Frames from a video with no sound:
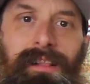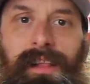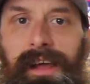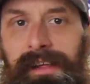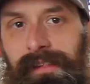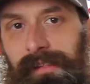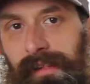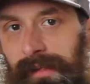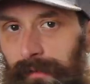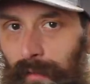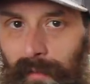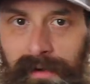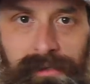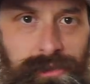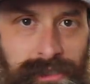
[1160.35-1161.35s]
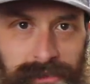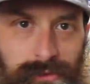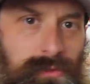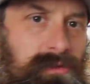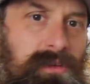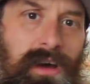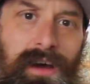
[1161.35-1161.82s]
like an oil change
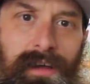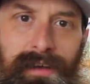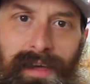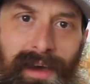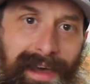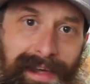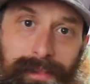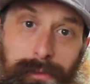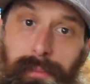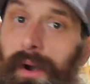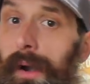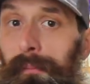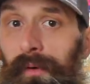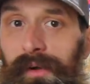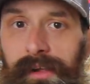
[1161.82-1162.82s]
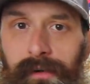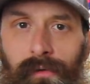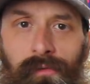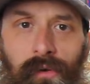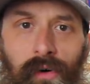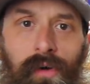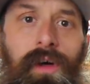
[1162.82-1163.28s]
was done at the proper
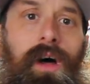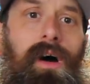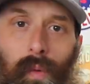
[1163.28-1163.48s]
interval,